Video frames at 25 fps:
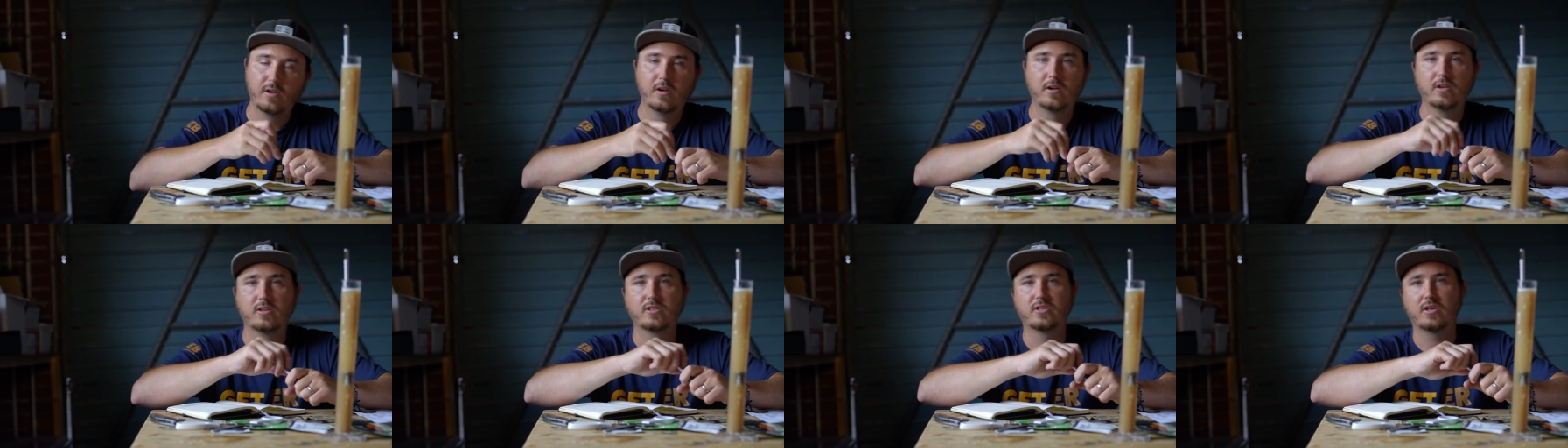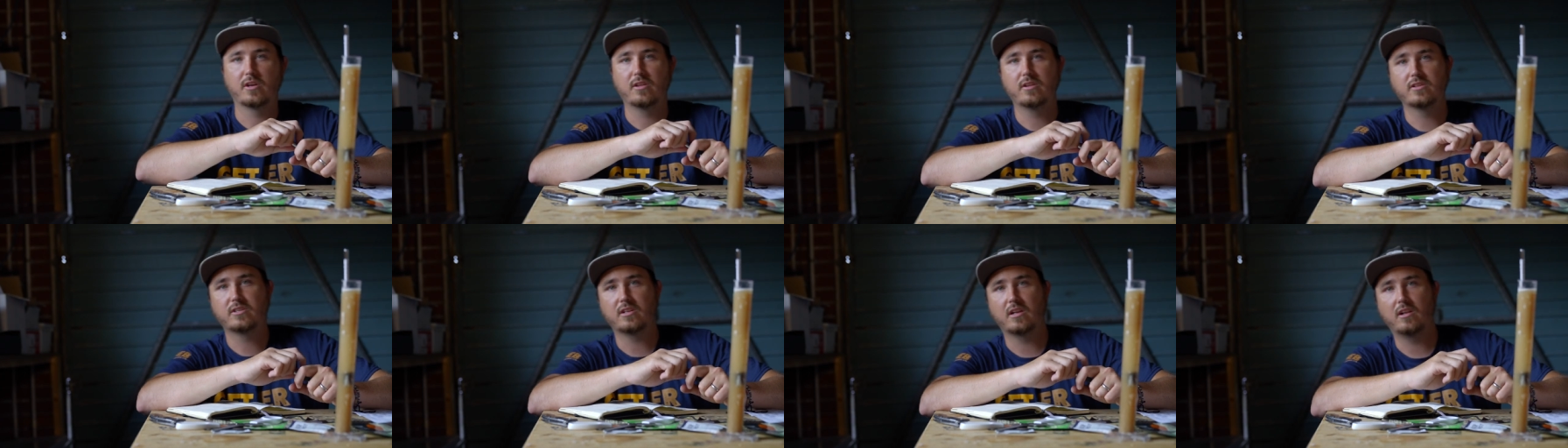So
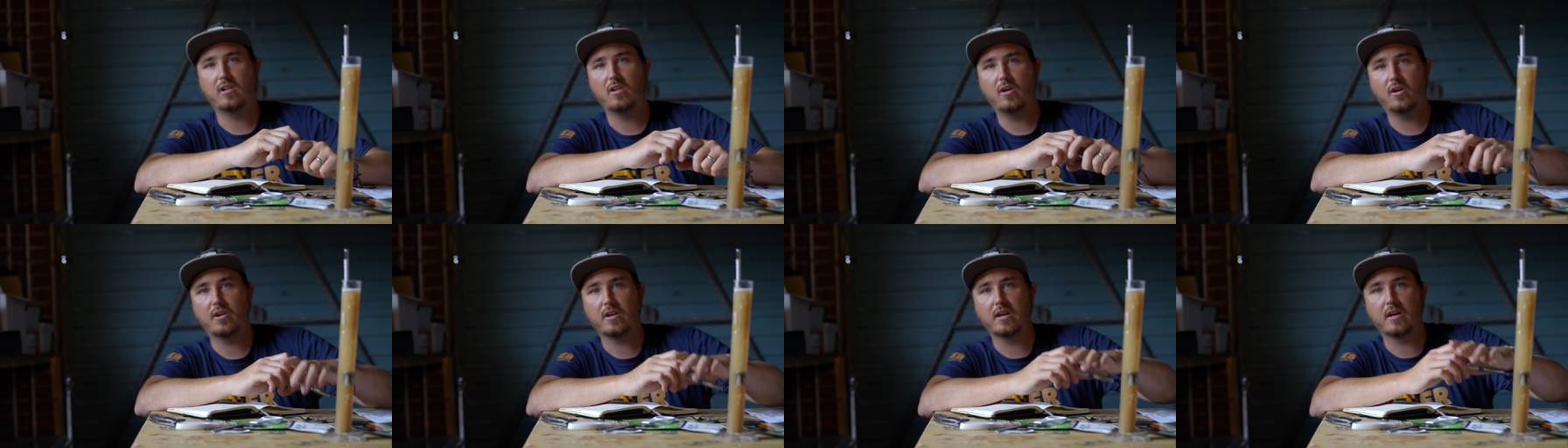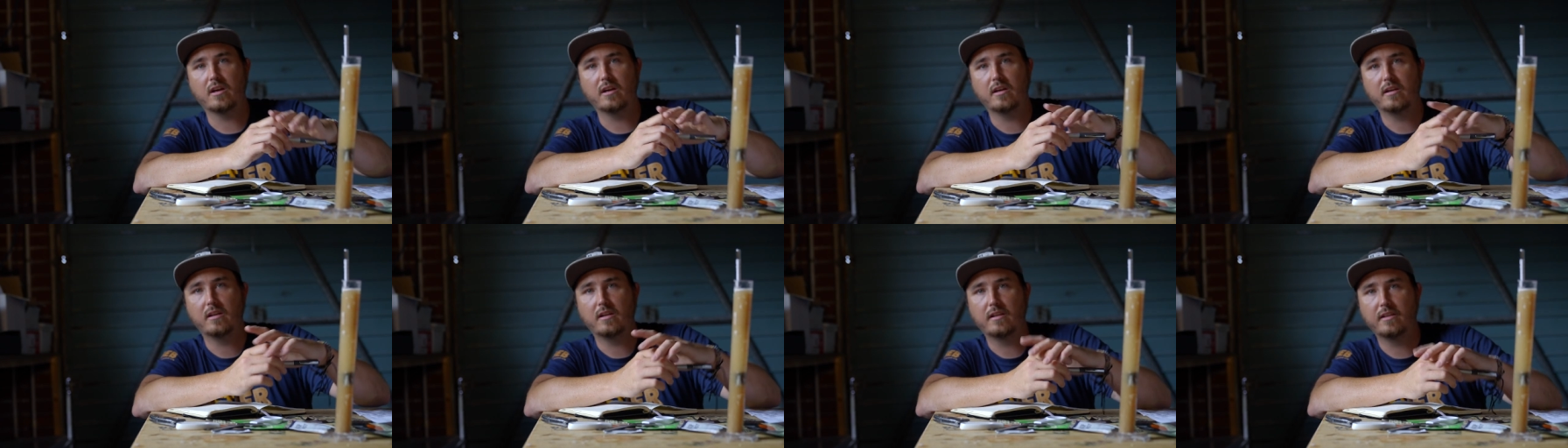there's a lot
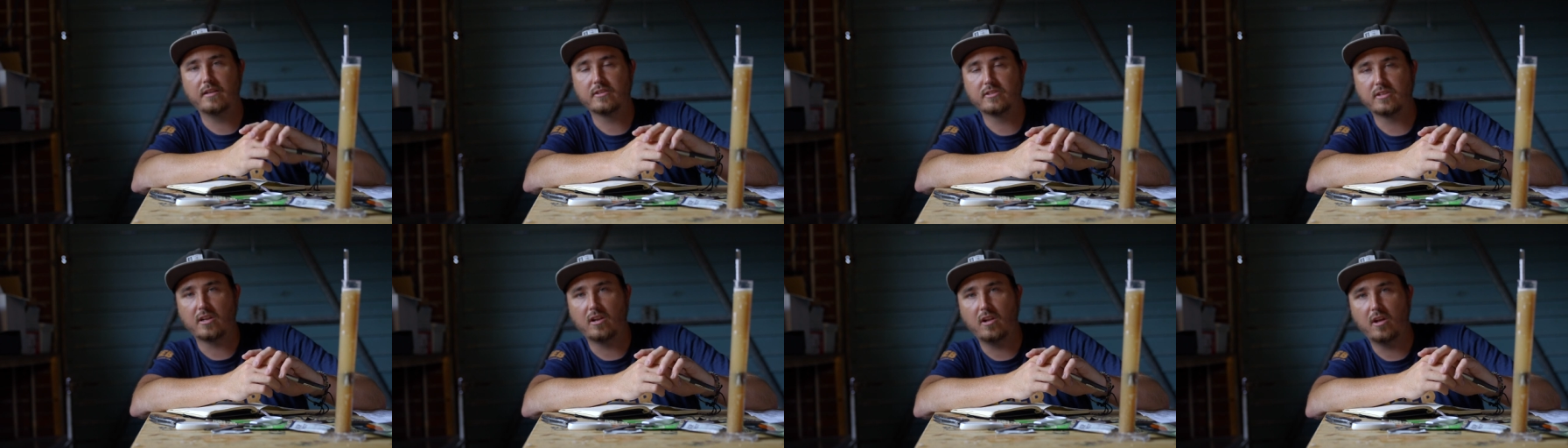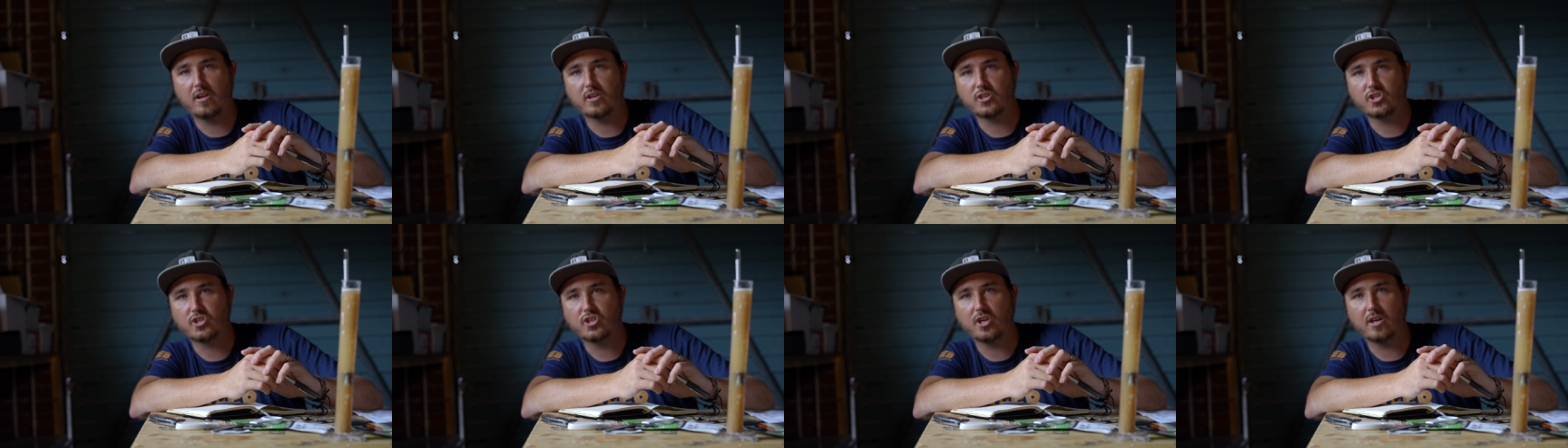of there's a lot
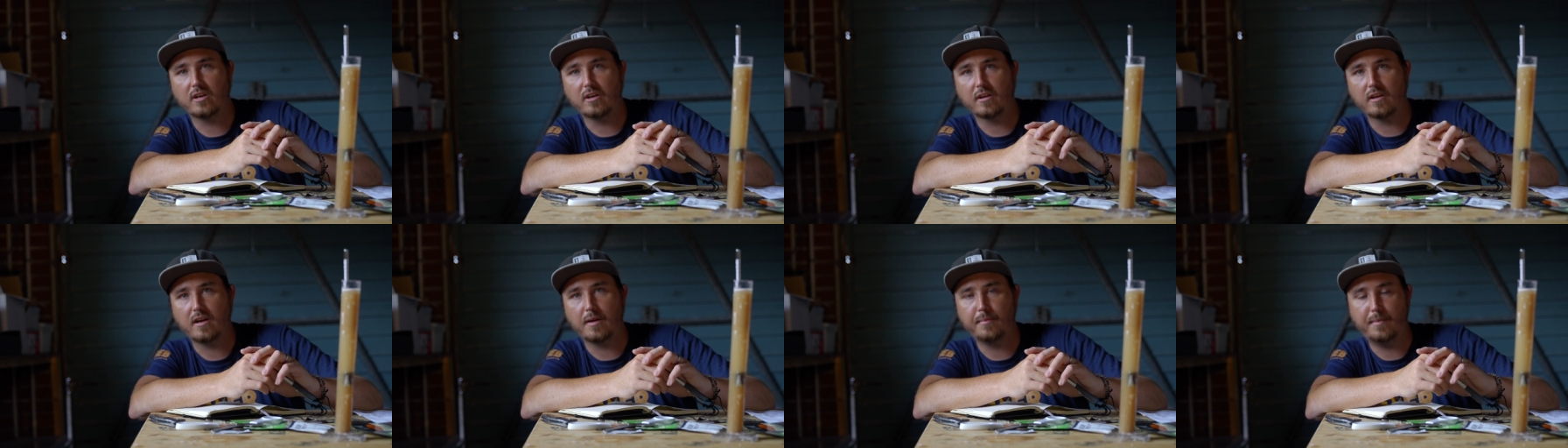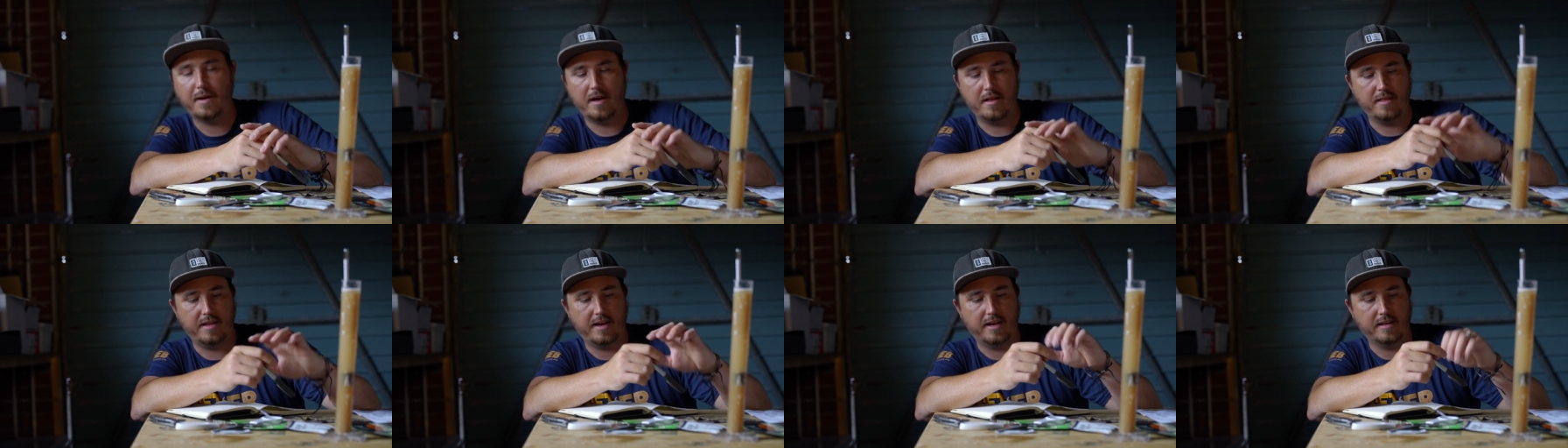of sugar come
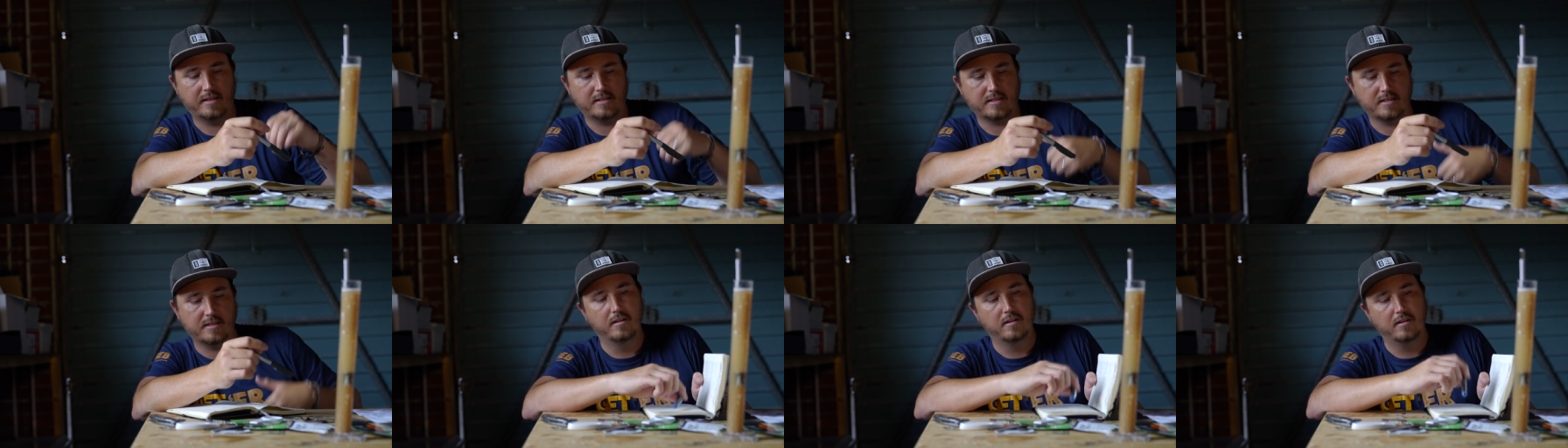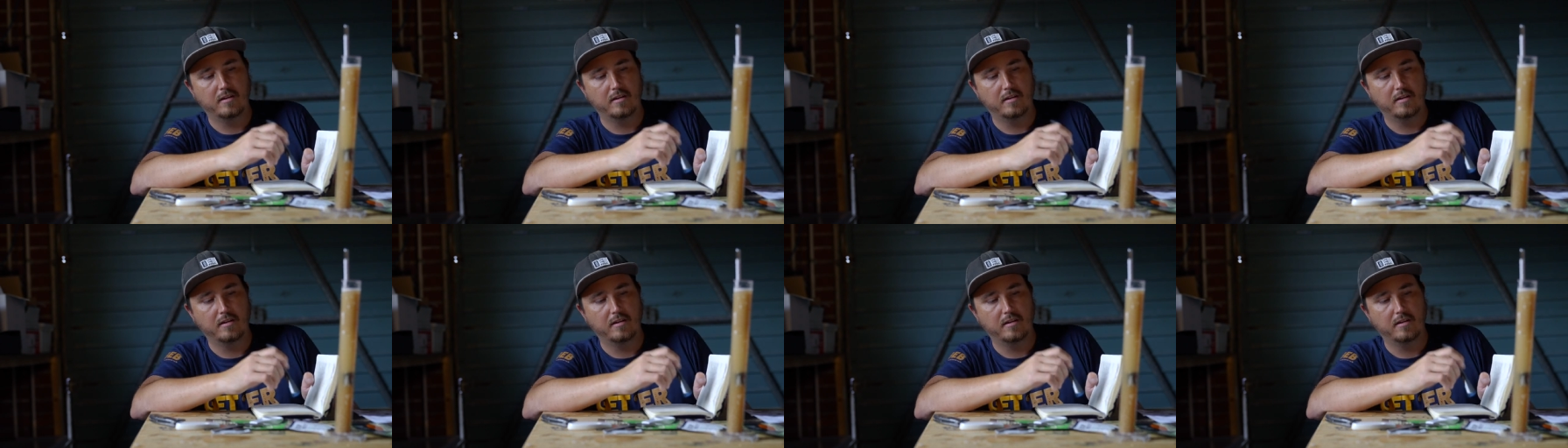out of that.